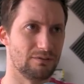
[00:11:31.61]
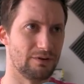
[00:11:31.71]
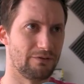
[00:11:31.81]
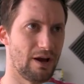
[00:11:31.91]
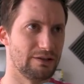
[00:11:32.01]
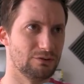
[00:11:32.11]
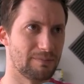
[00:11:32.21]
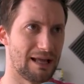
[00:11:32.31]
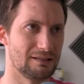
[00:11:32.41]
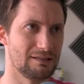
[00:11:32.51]
final
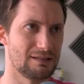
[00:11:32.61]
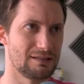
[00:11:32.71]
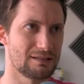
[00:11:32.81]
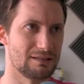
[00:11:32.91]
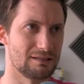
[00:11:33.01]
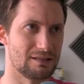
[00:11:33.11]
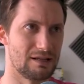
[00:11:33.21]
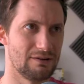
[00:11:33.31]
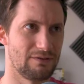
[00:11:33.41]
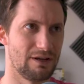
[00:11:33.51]
balances. So you see
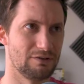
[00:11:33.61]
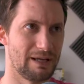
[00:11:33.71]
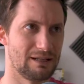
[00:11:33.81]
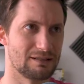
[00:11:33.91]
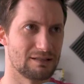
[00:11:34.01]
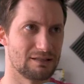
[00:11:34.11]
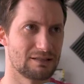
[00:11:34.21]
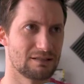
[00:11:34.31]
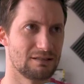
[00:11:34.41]
here, final balances